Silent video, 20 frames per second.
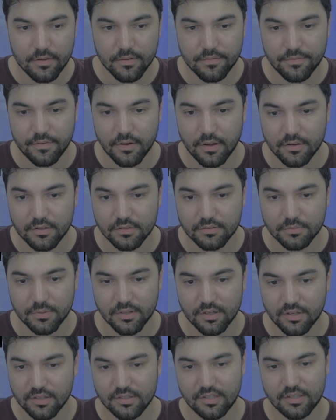Falcons, we're
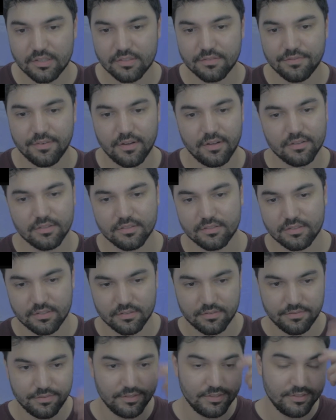not going to take this Falcons
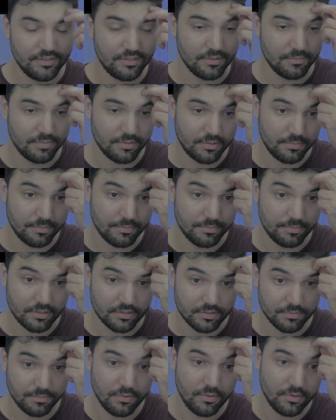because Philly's going to put up a
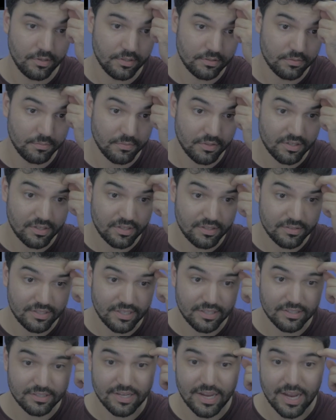bunch of points. We're not going to
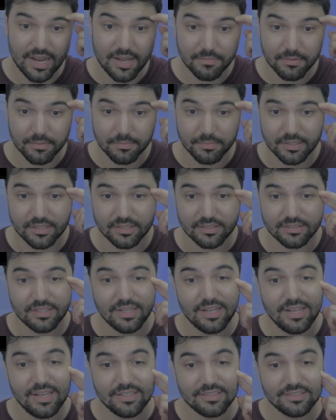take Tampa because
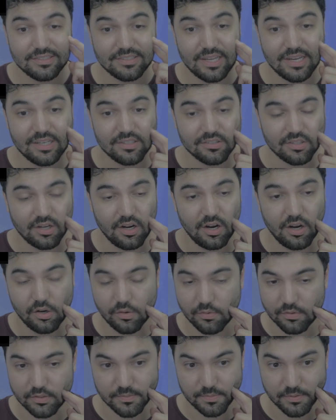Saints
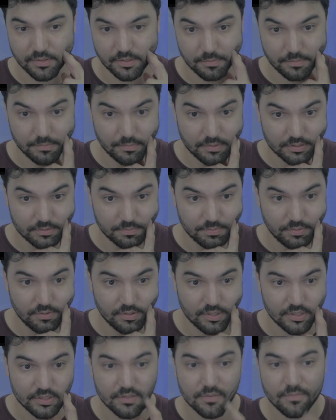always put up a bunch of
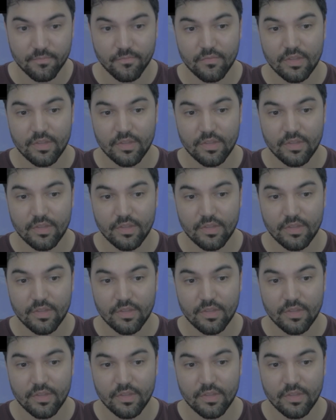points.